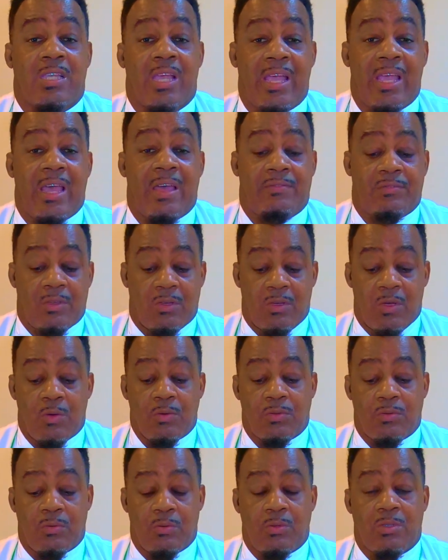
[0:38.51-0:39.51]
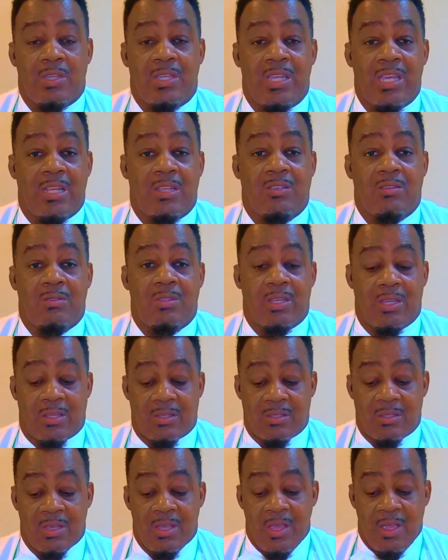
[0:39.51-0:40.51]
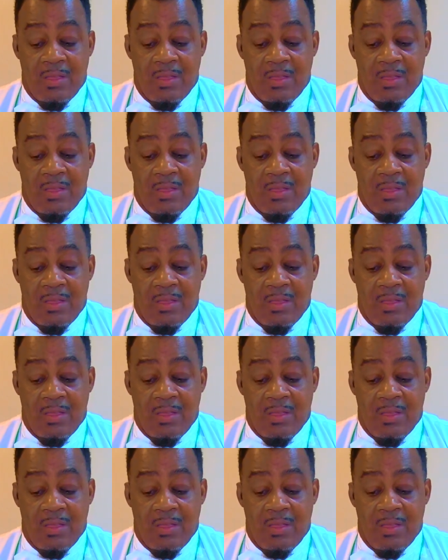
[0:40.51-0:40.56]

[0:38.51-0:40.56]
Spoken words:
I have to go through to get it to this.